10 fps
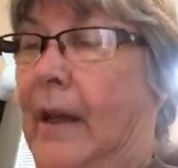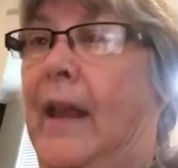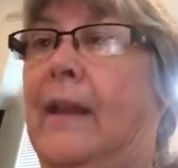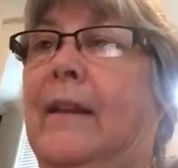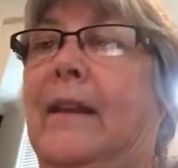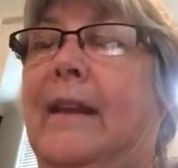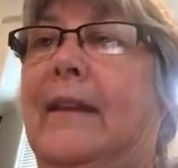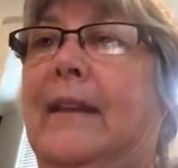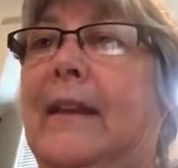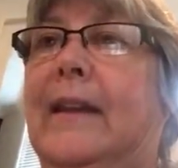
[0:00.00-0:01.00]
And
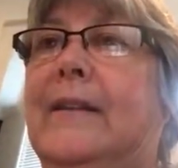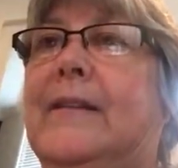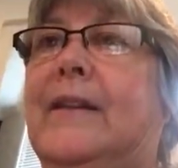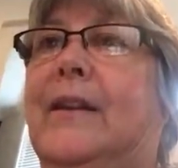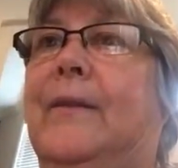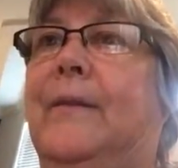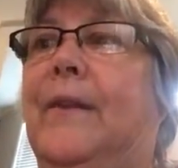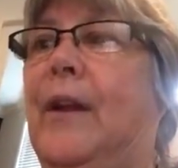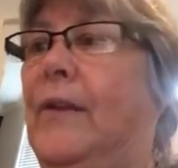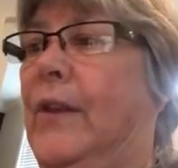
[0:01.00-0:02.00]
the thing is,
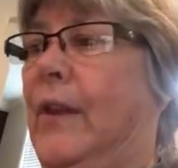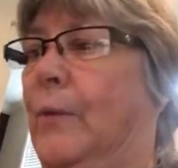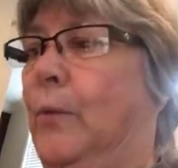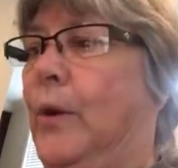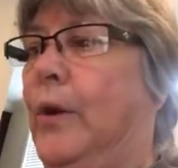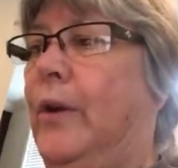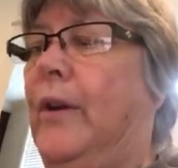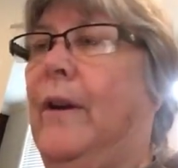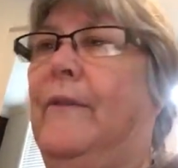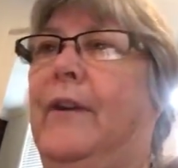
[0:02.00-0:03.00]
the Word
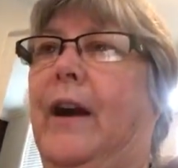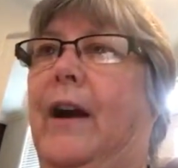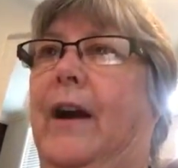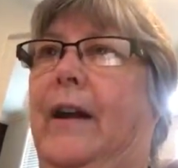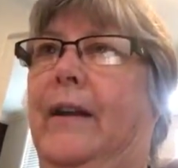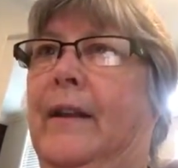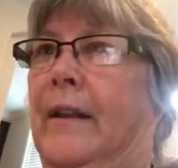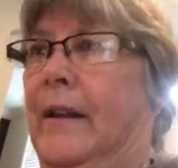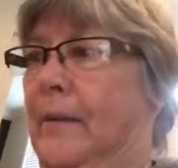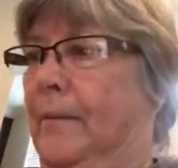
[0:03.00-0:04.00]
of God,
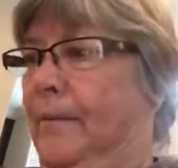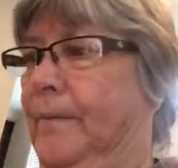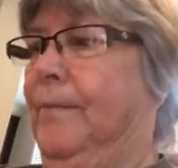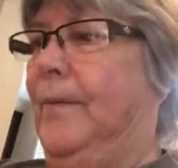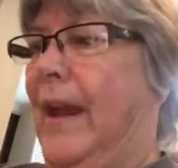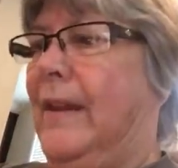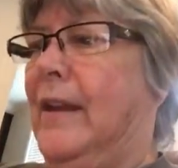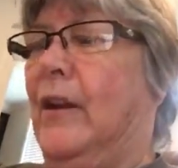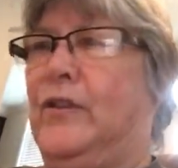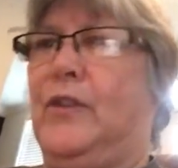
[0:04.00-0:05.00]
I
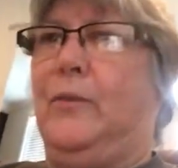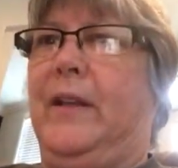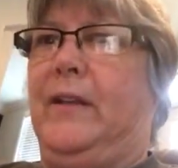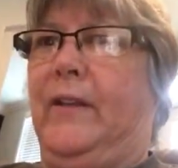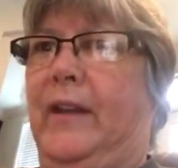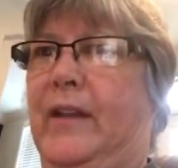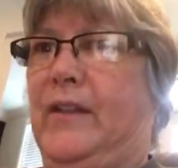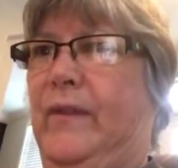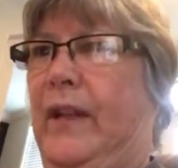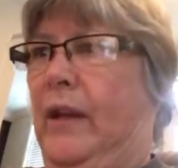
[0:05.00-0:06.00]
think I'll just wait till the
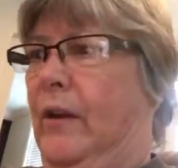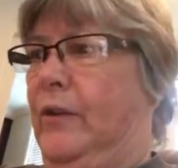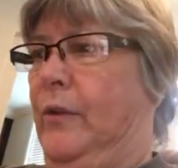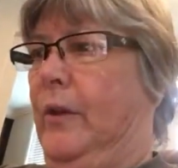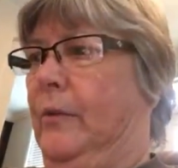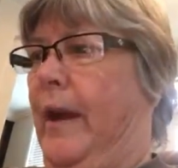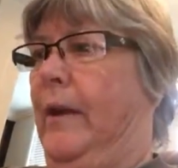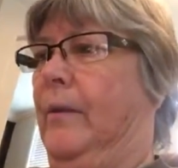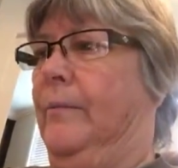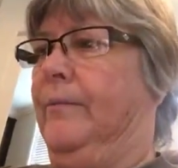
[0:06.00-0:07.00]
next video. I'll do it
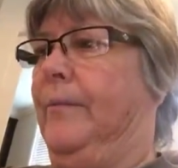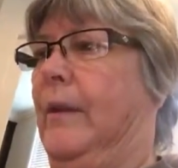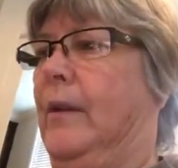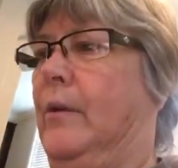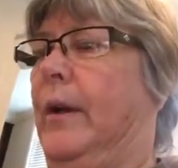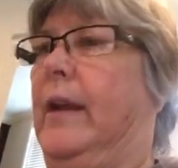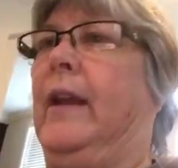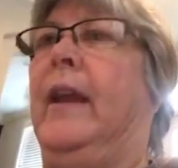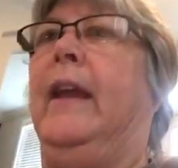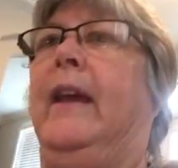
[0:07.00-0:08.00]
right quick.